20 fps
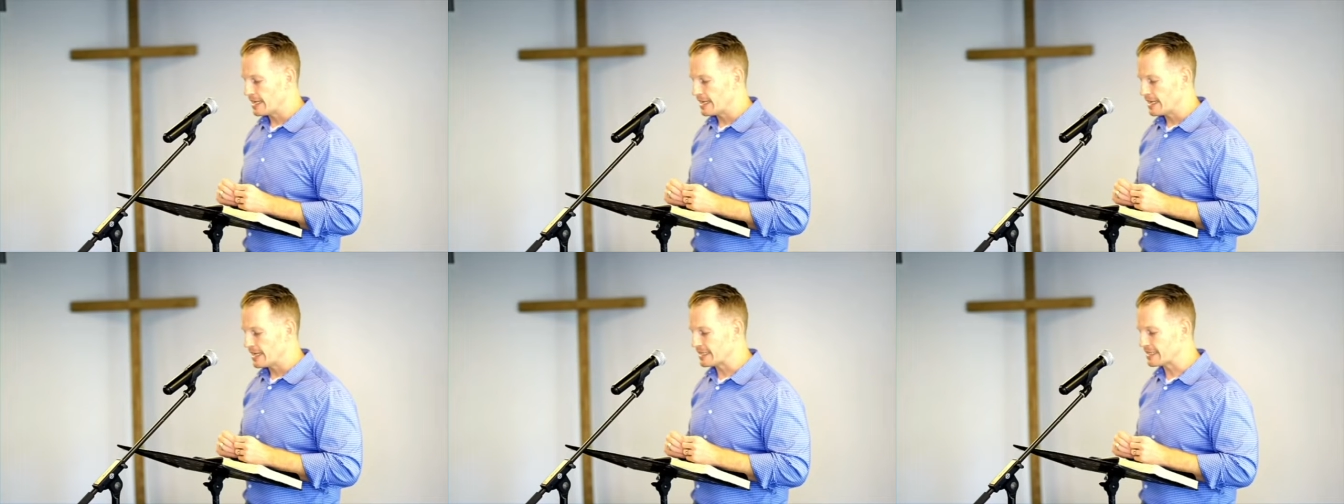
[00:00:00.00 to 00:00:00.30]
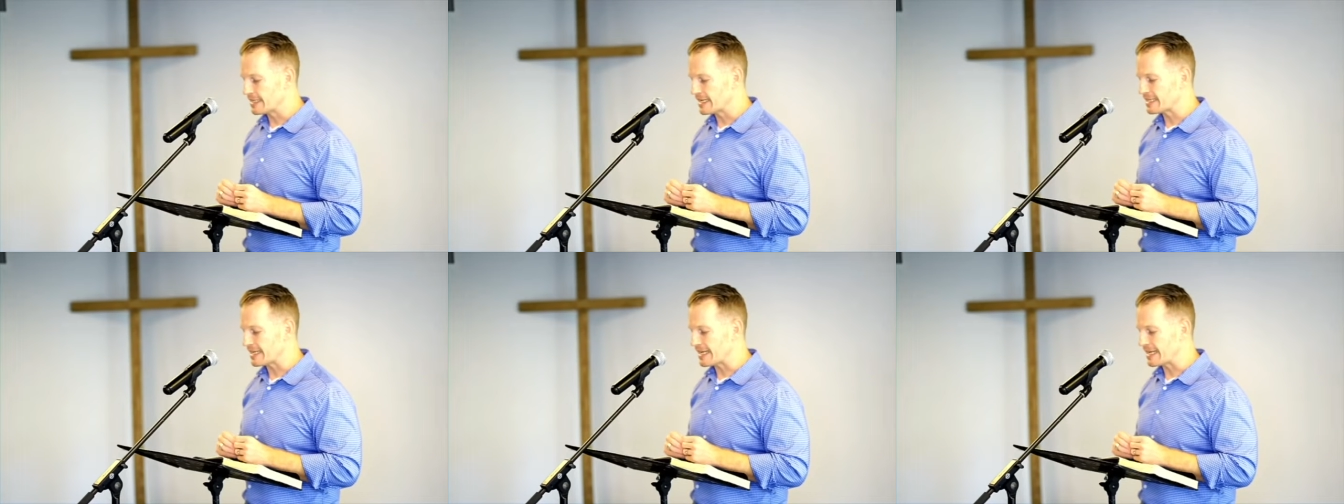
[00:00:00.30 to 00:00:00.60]
He
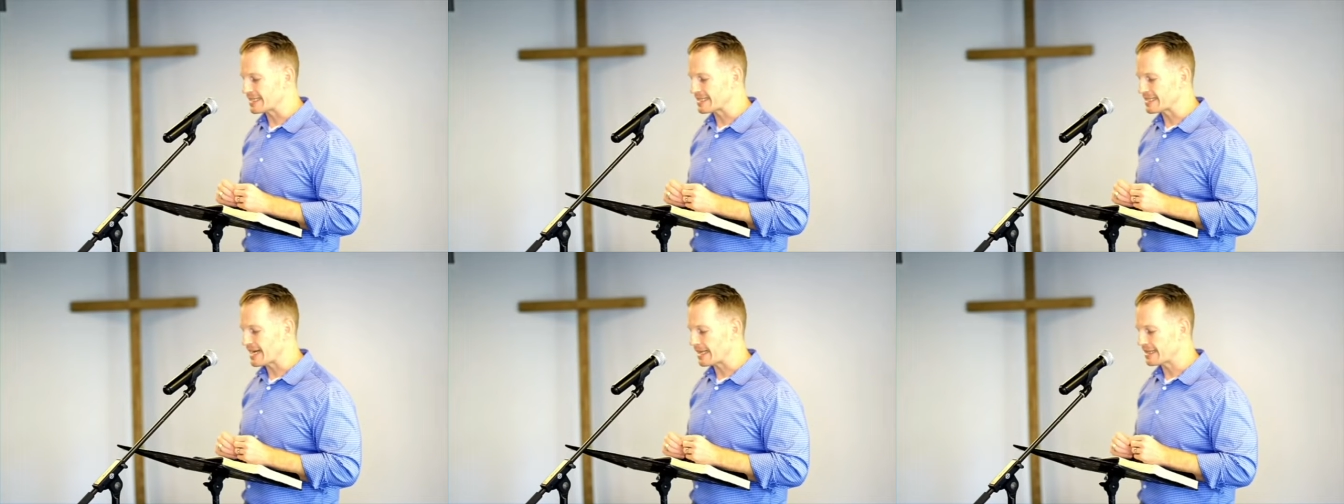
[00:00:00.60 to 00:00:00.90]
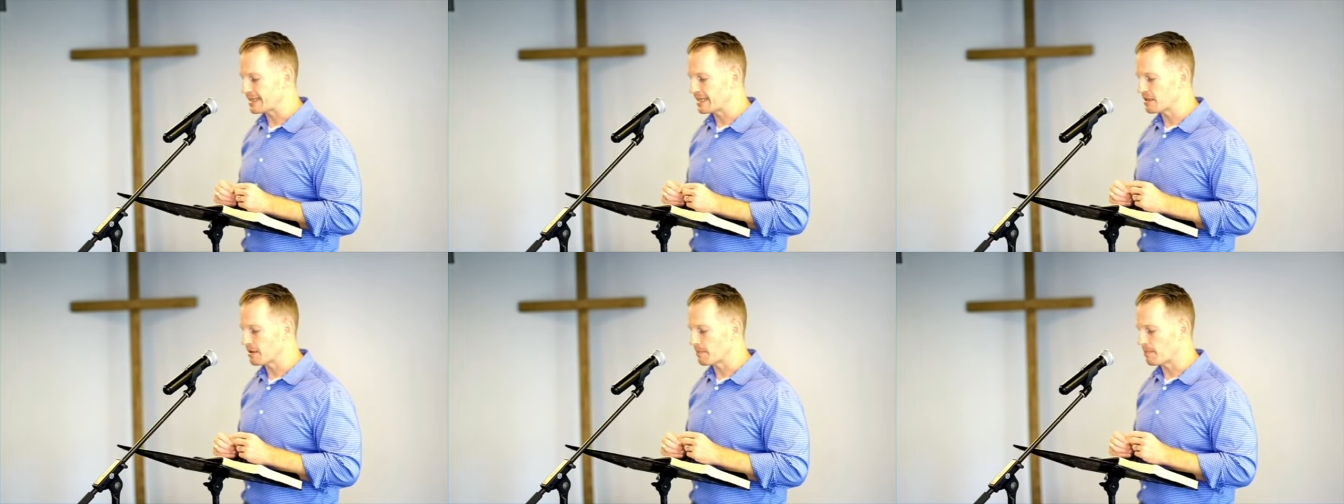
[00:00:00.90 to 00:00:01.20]
says it's not
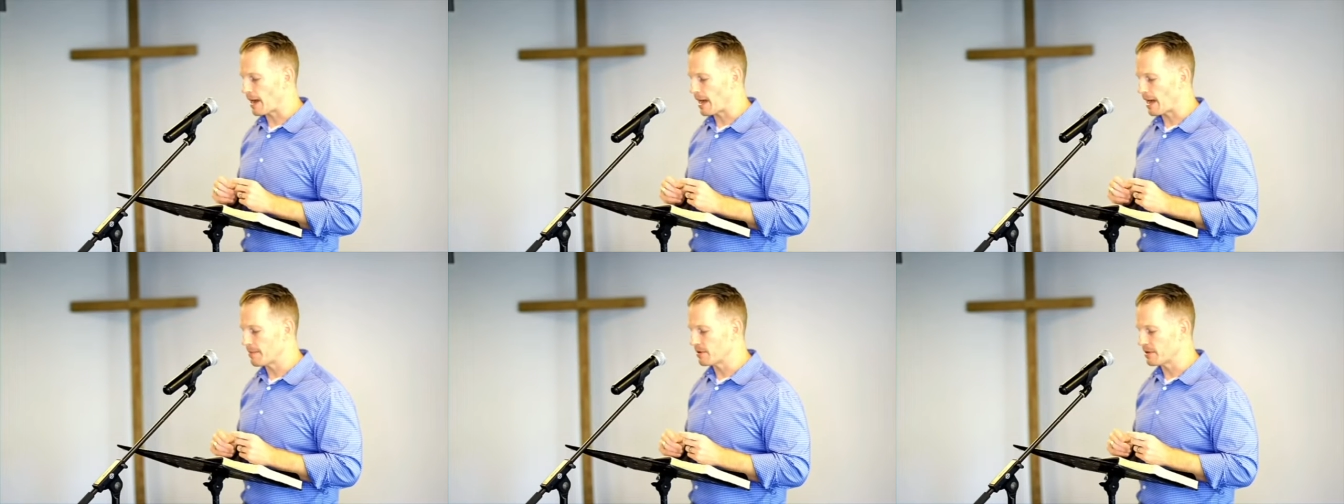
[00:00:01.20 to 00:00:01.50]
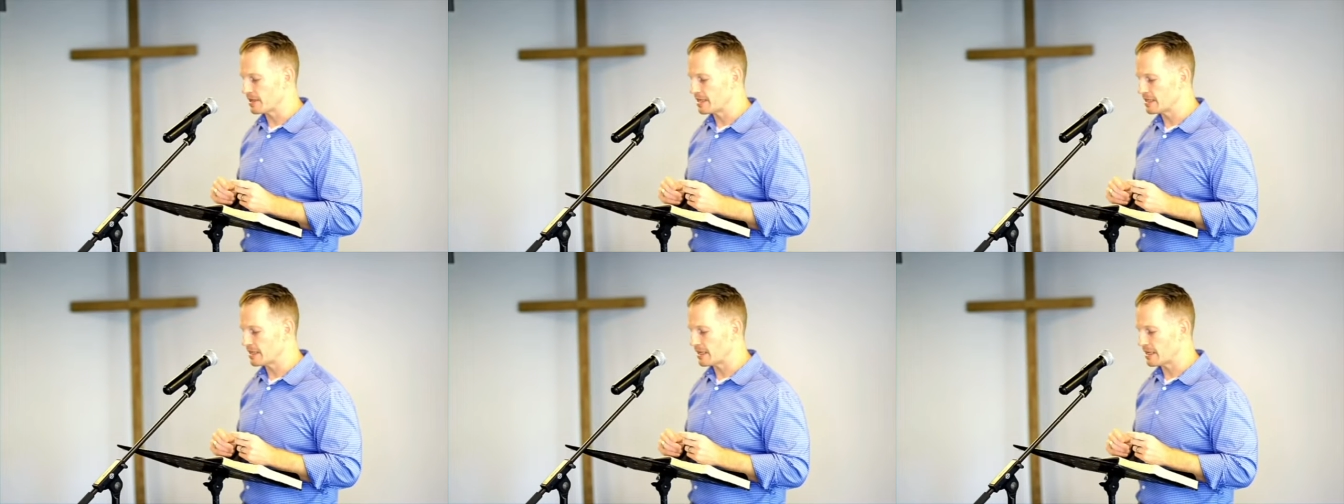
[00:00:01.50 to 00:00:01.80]
that the Bible,
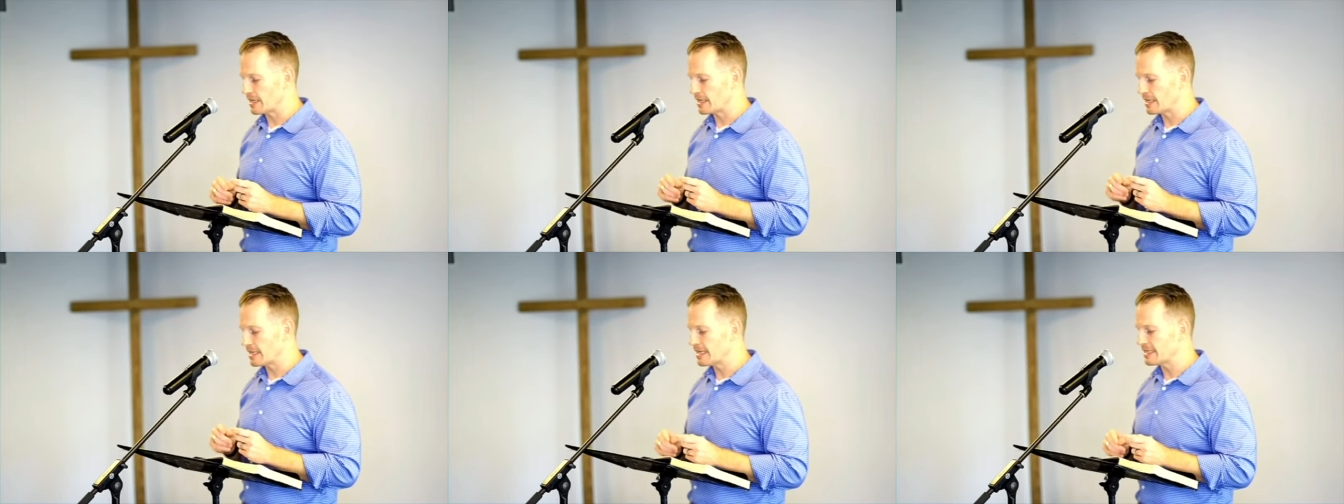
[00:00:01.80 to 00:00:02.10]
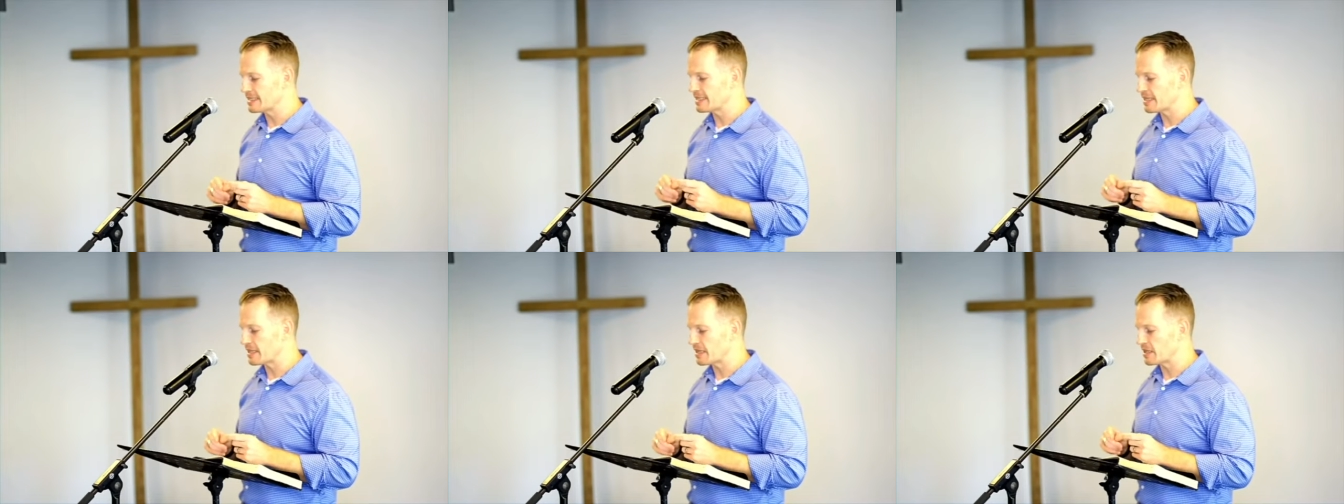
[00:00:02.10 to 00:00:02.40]
is, it
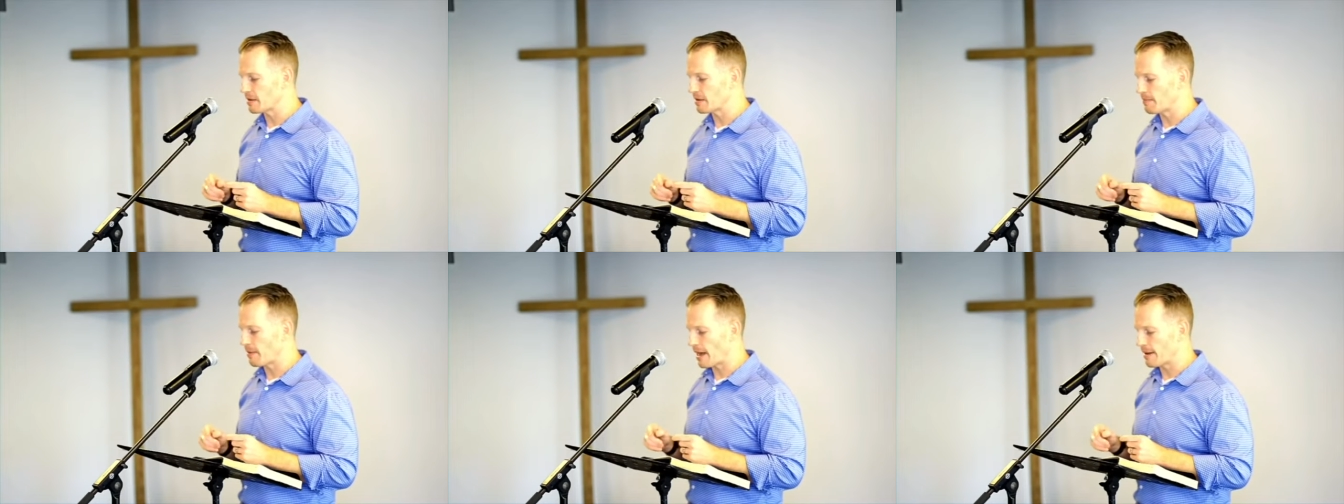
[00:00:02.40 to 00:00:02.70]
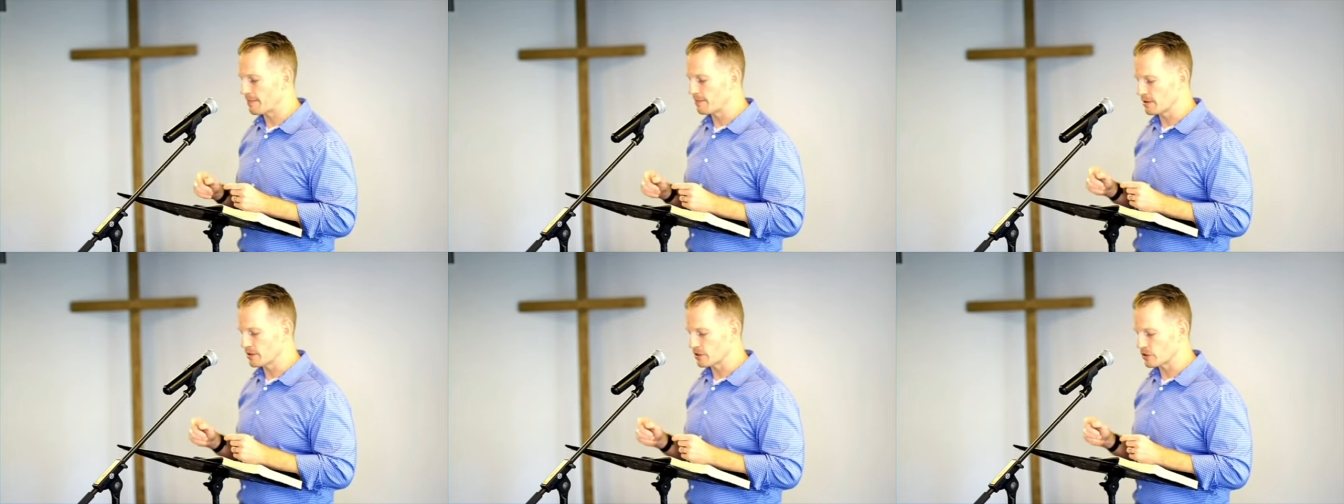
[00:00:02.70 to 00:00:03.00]
isn't that the
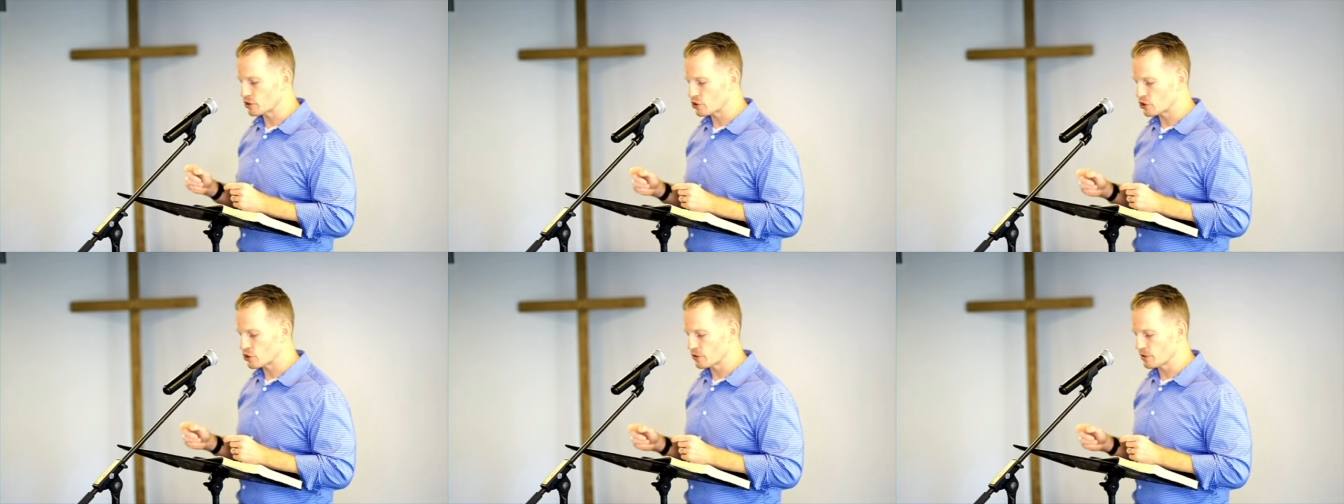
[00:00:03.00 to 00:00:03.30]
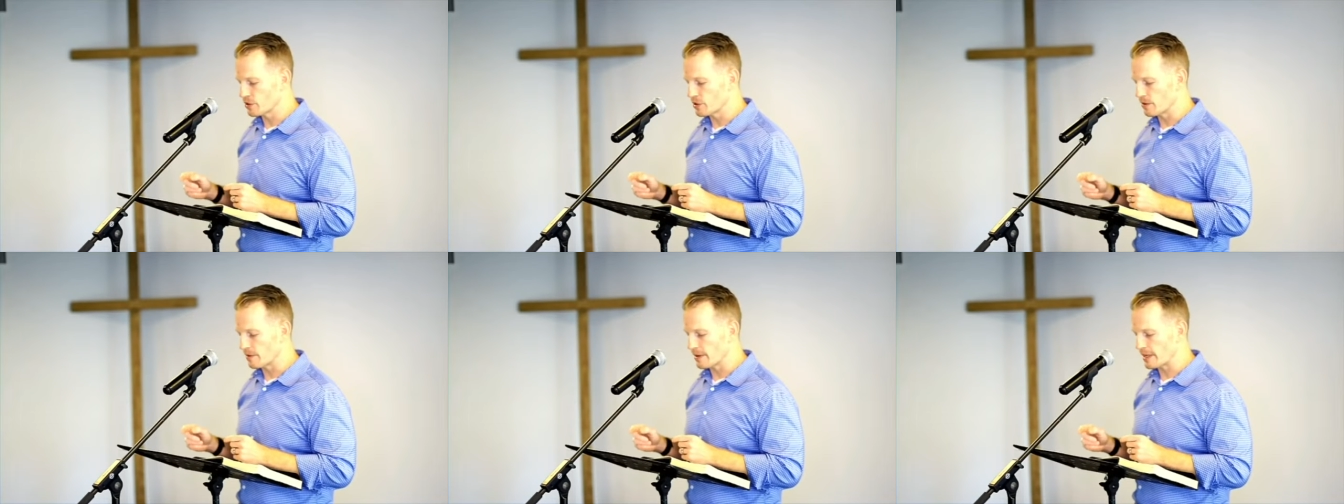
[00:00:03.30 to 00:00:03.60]
Bible is
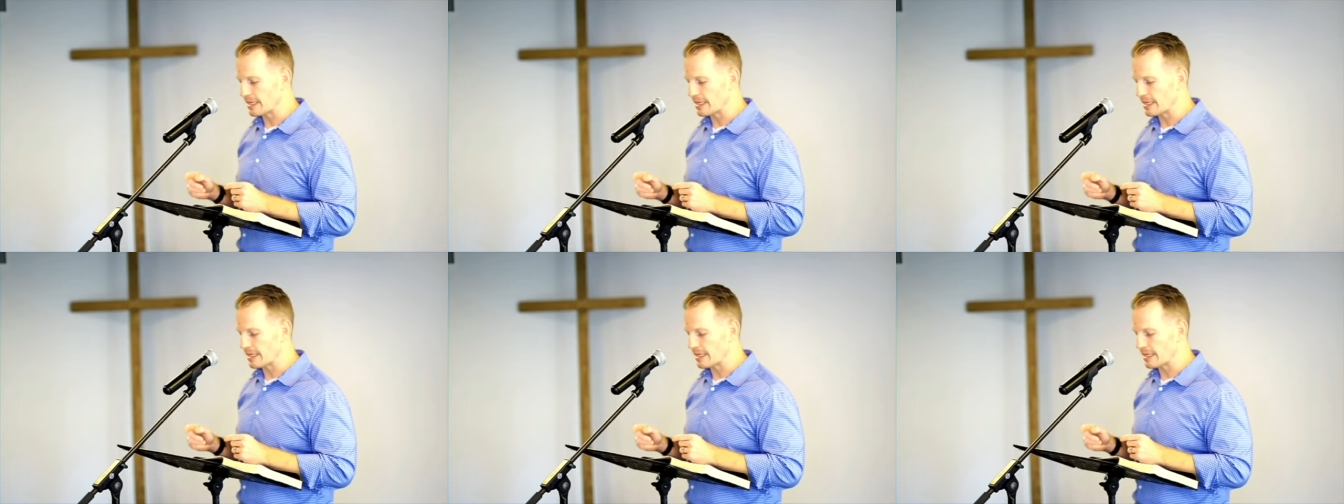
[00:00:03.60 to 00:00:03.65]
true,